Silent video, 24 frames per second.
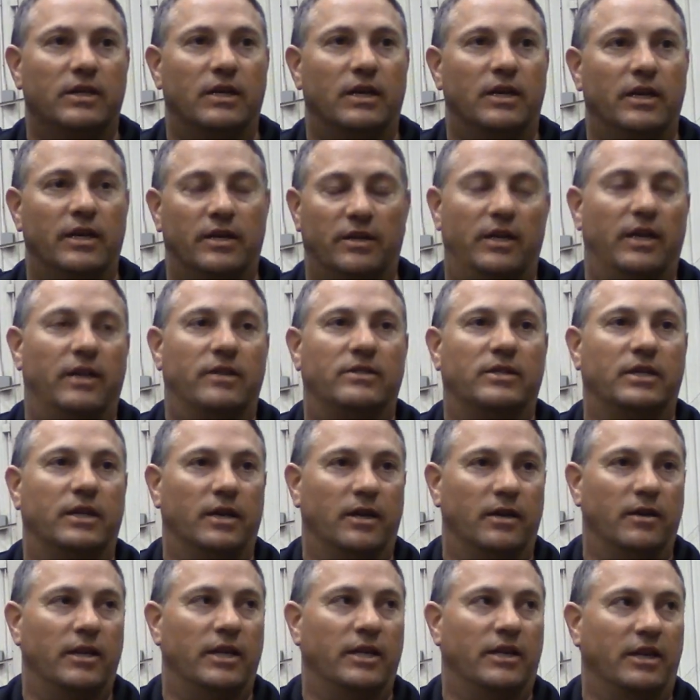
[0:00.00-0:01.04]
uh, it it, uh,
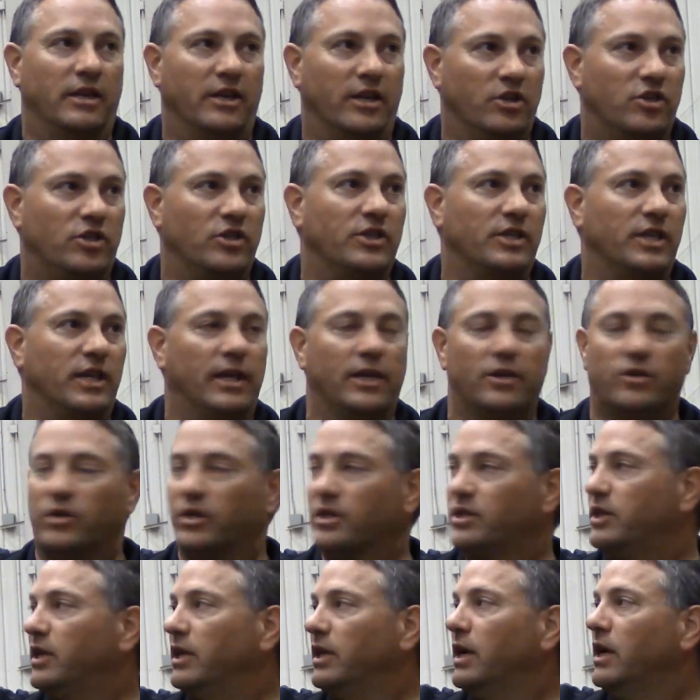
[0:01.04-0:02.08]
it conditions the
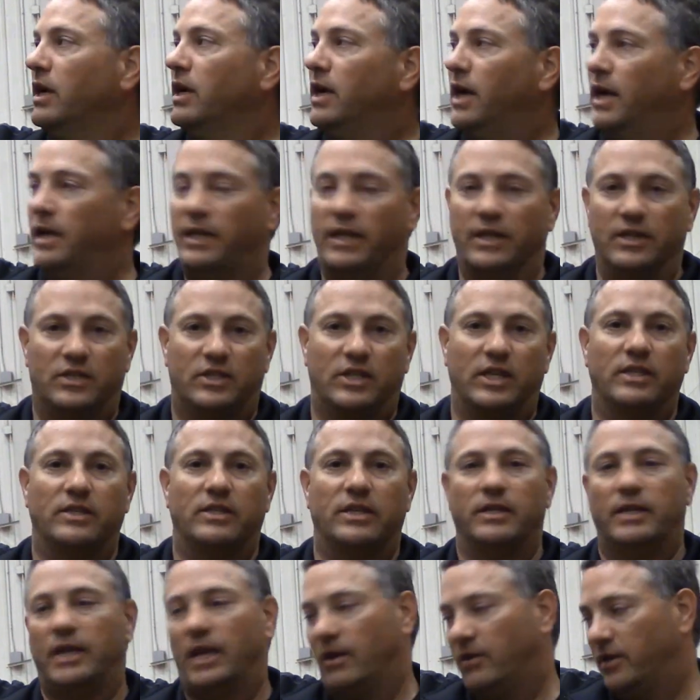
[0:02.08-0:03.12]
electricity, and then sends
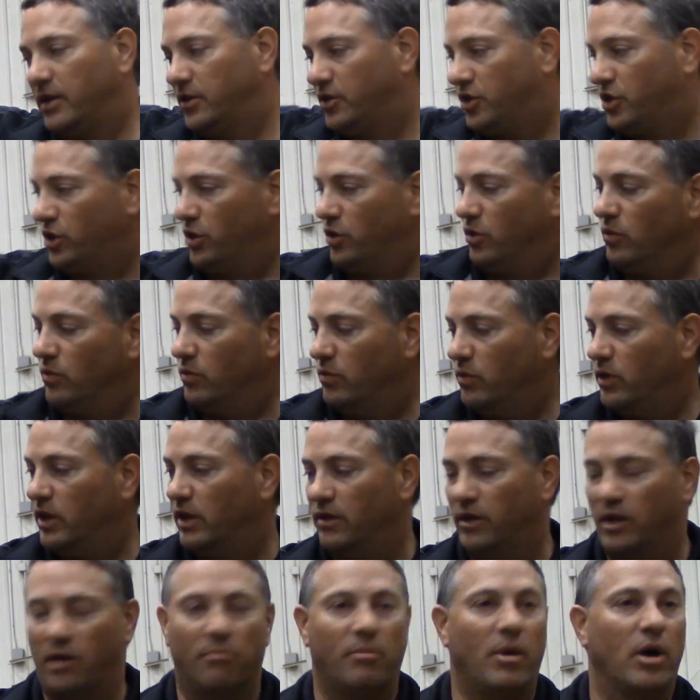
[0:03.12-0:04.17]
it down into
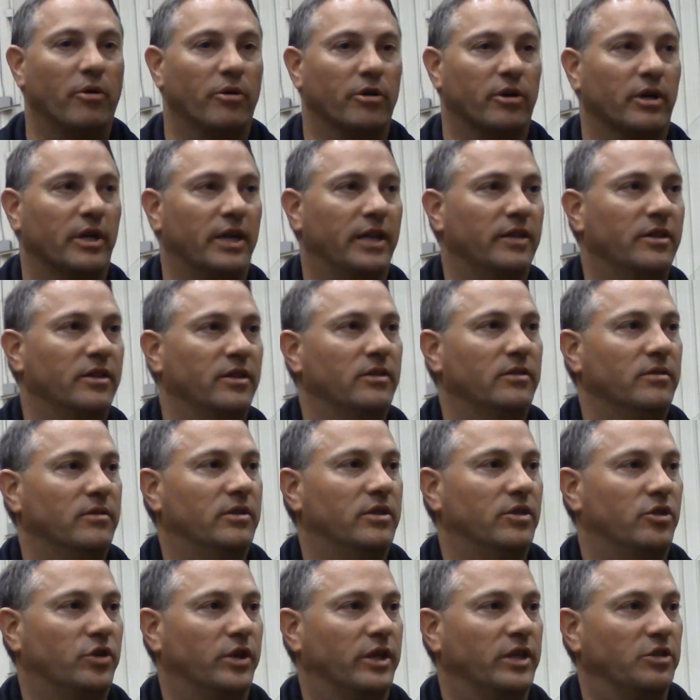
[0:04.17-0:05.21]
an, a motor in
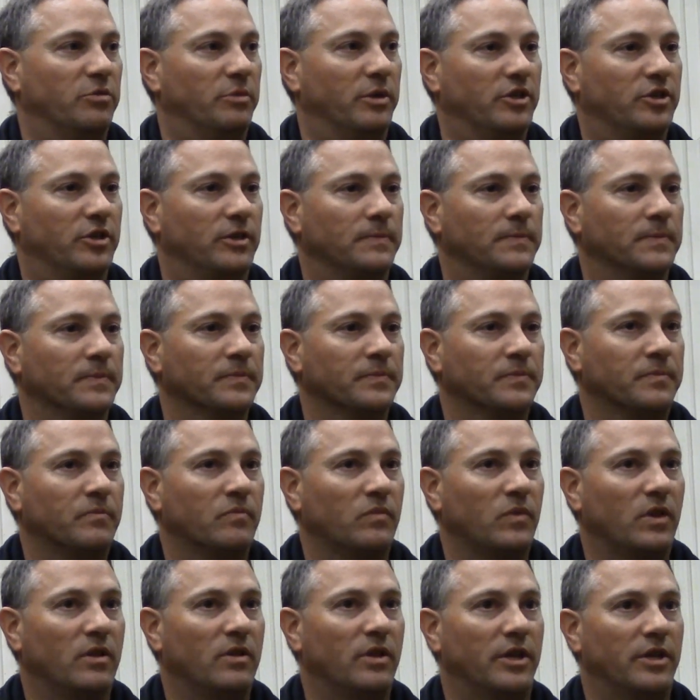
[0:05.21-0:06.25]
the transmission
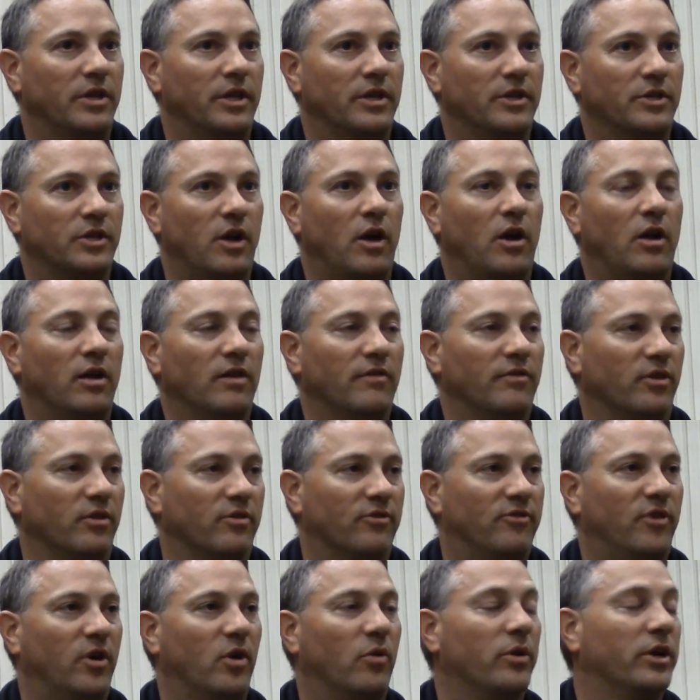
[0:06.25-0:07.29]
that does all of your
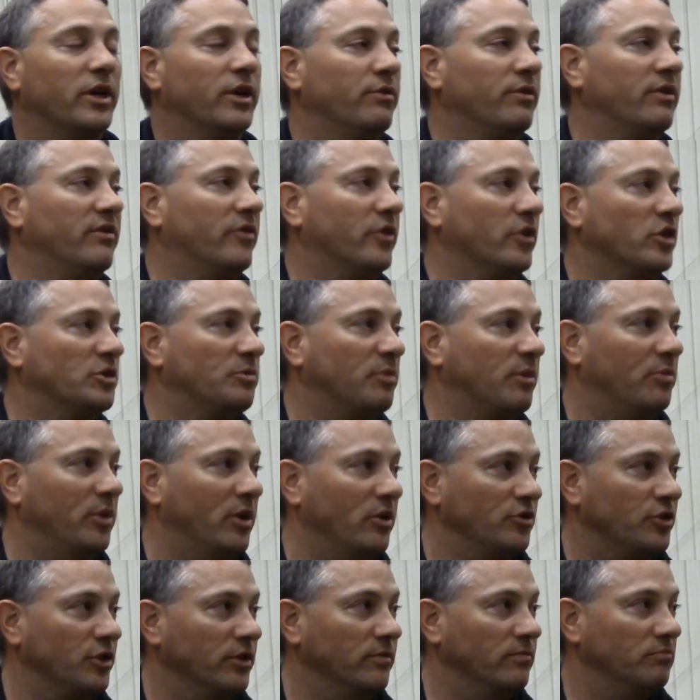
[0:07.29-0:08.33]
forward and reverse
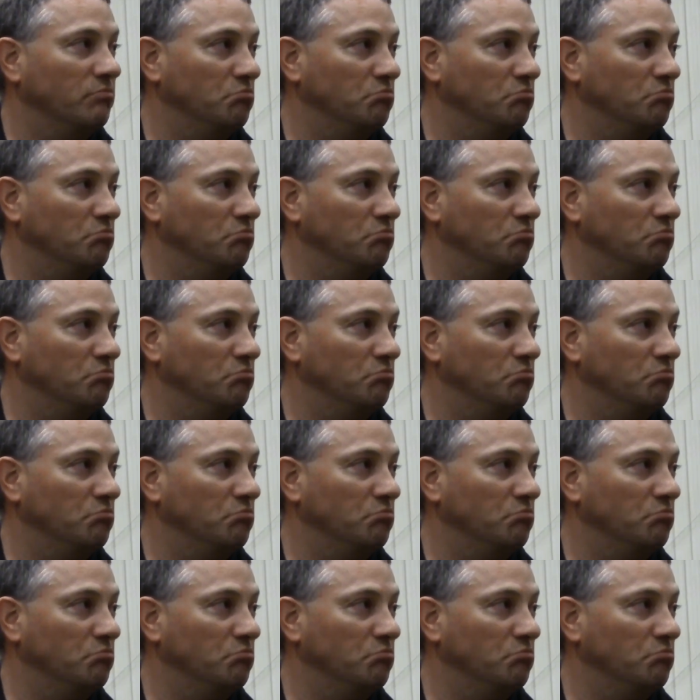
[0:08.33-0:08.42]
propulsion.